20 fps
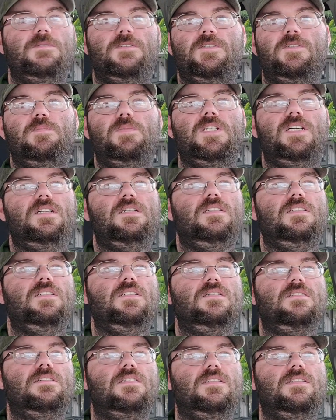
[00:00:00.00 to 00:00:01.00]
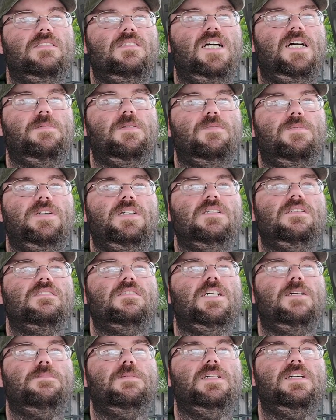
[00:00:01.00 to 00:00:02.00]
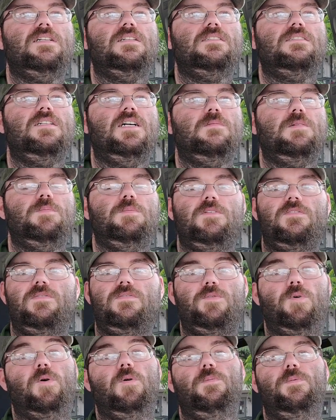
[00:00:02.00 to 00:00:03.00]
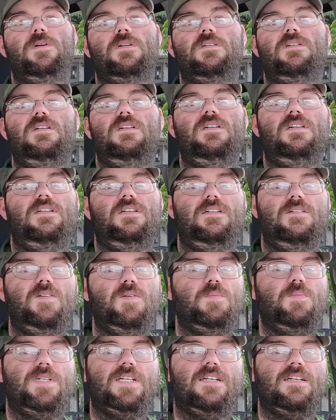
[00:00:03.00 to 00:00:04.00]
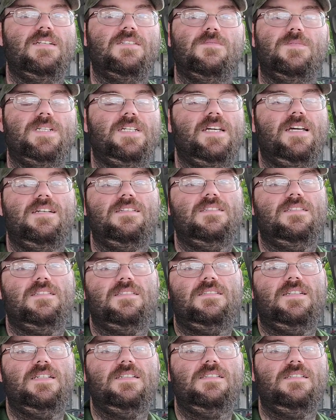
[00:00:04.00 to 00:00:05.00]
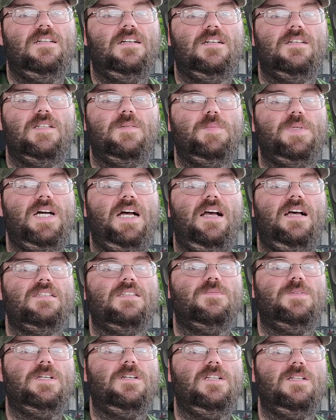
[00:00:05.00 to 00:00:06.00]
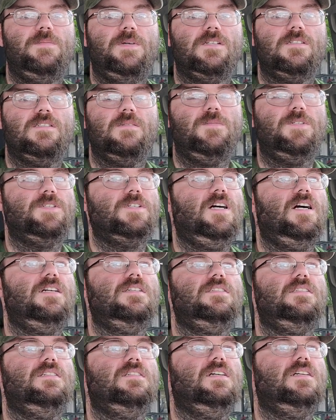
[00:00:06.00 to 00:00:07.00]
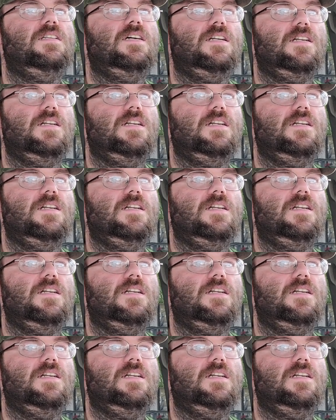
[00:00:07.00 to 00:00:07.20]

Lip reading: new blood in this, and it's time that we accept that it's time to move forward. Because we can't just stay stuck in the past. We can only make so much content on that